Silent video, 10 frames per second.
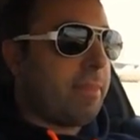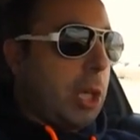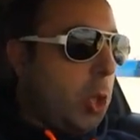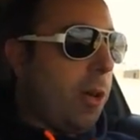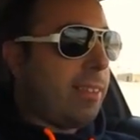
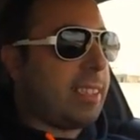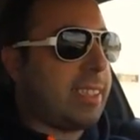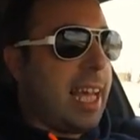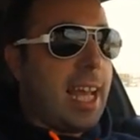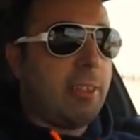you
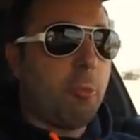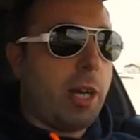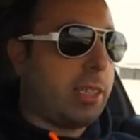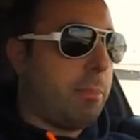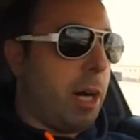understand
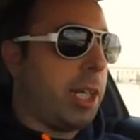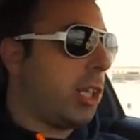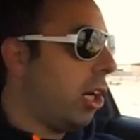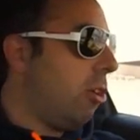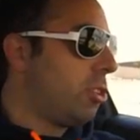where the money
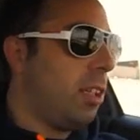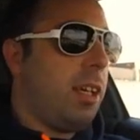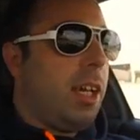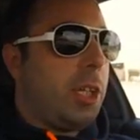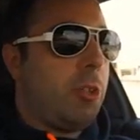goes,
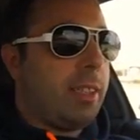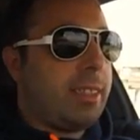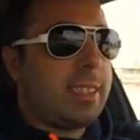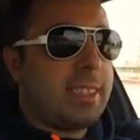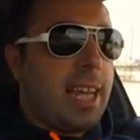you
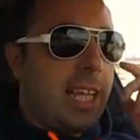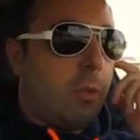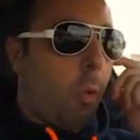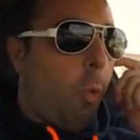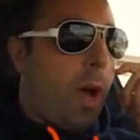understand
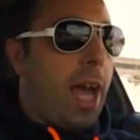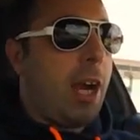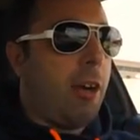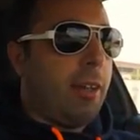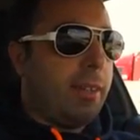
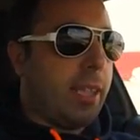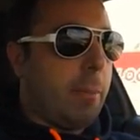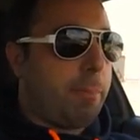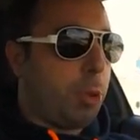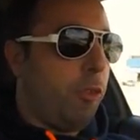where the
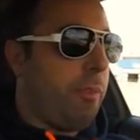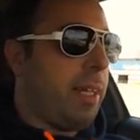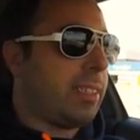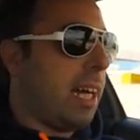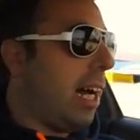
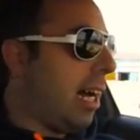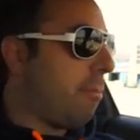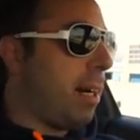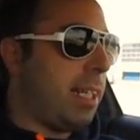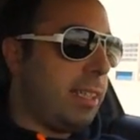improvements are,
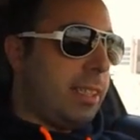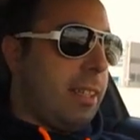but